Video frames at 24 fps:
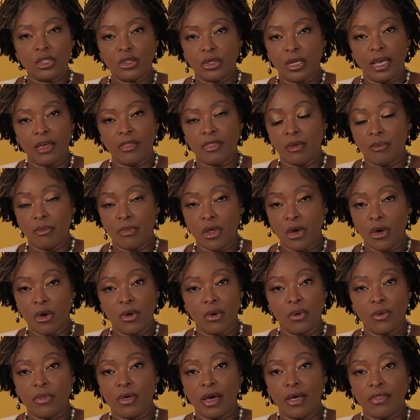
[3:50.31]
to let them
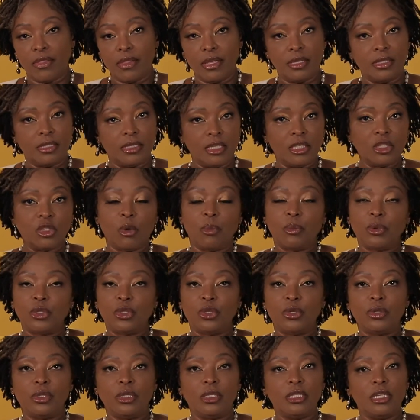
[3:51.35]
know that there's this
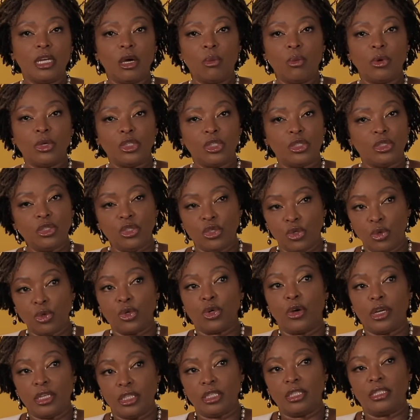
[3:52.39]
opportunity, I want you
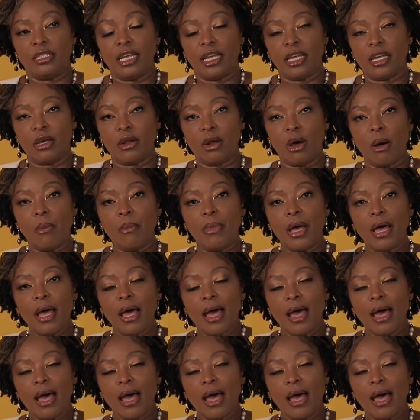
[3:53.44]
going to take it up.